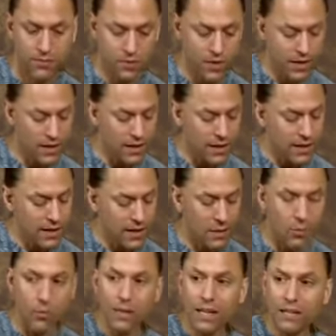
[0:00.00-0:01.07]
Okay.
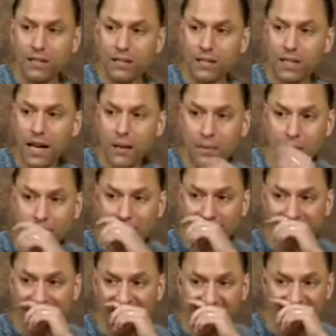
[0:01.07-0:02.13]
And when we get to the top of
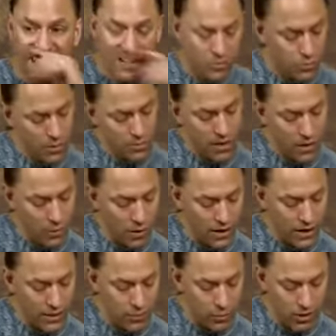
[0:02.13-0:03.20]
that thing, we may
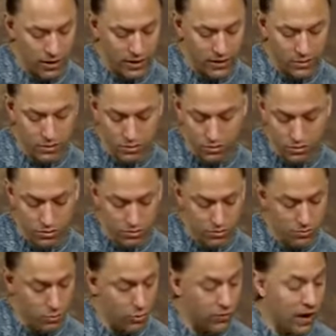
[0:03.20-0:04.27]
wind up wanting
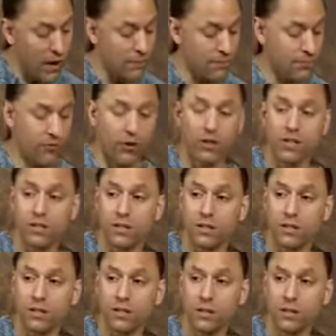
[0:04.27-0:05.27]
to move up, for instance.